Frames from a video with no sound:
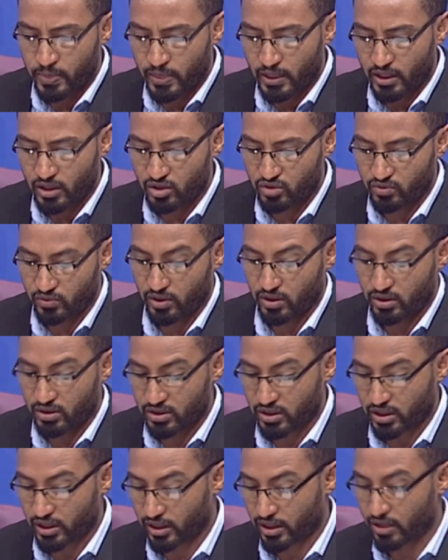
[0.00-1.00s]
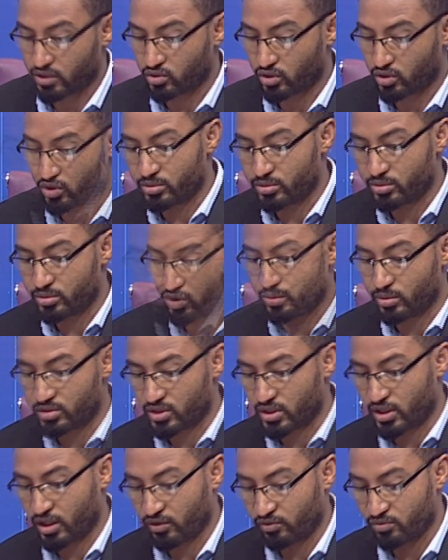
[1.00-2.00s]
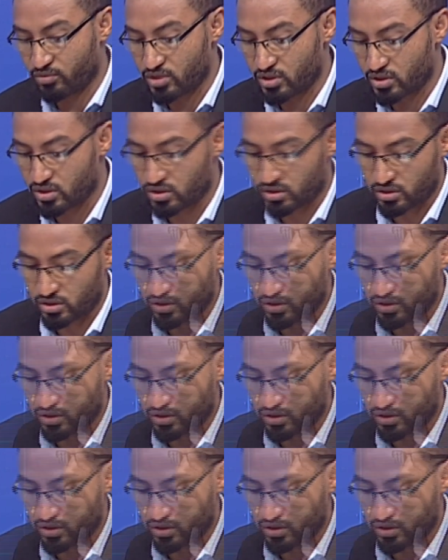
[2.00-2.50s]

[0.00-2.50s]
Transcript: And as far as I can recall, Abiy's government